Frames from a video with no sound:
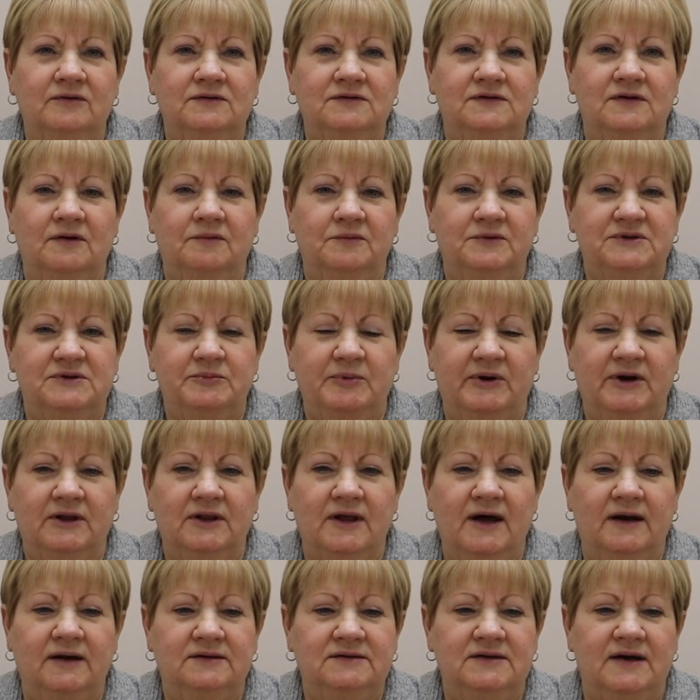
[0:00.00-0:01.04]
so we spend a
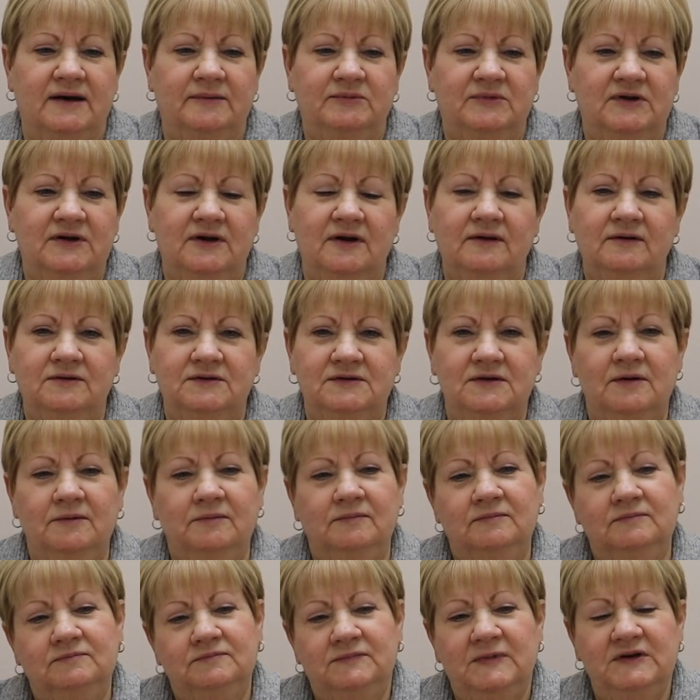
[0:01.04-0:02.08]
lot of time together.
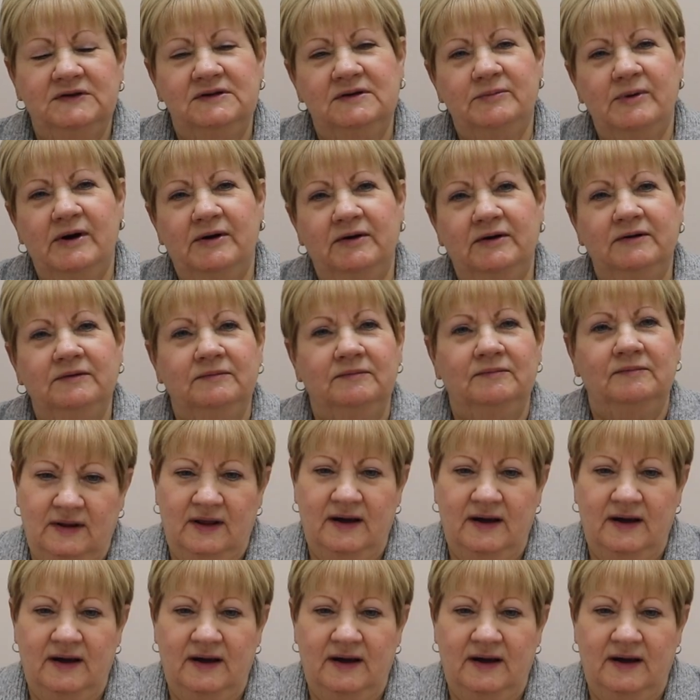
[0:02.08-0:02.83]
So that's about it.